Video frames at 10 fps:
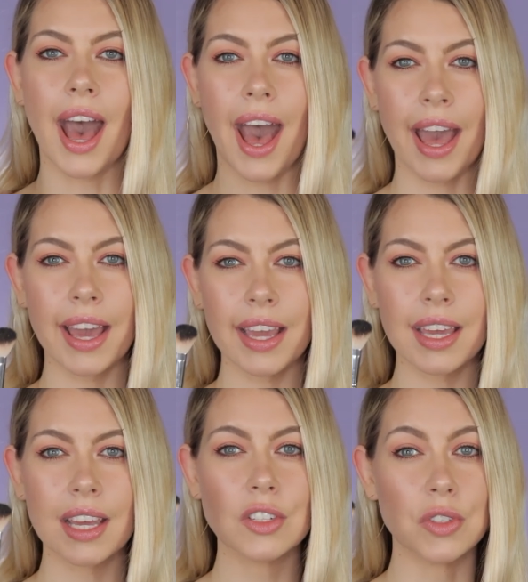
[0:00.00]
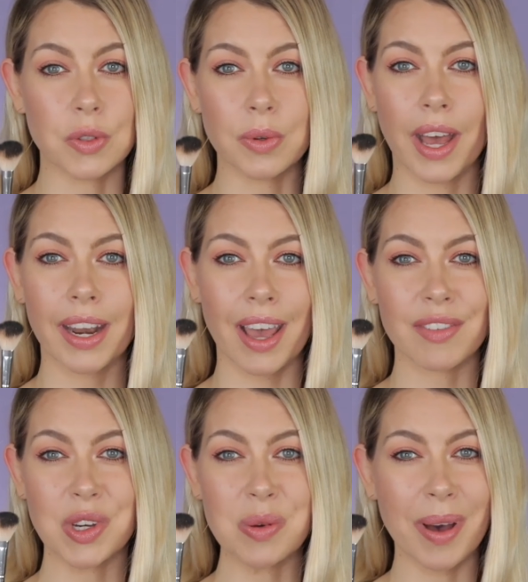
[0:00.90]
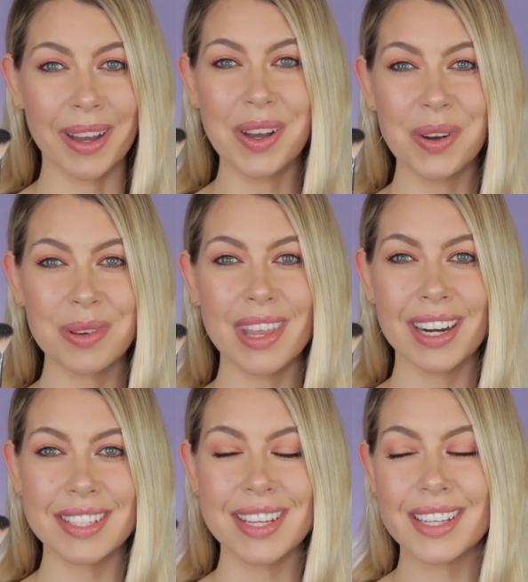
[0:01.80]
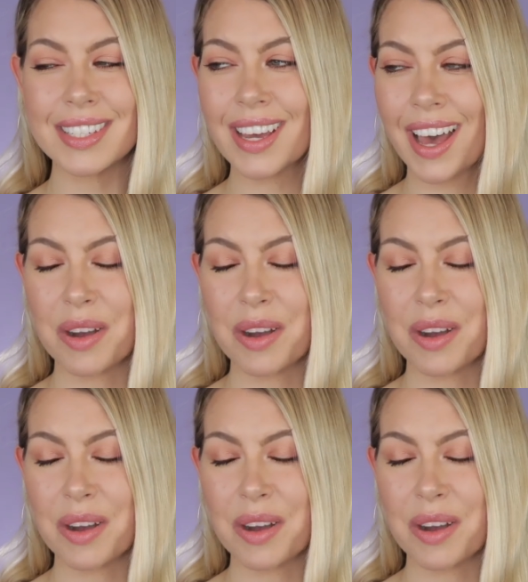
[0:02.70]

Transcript: I do not have a coupon code with Anastasia.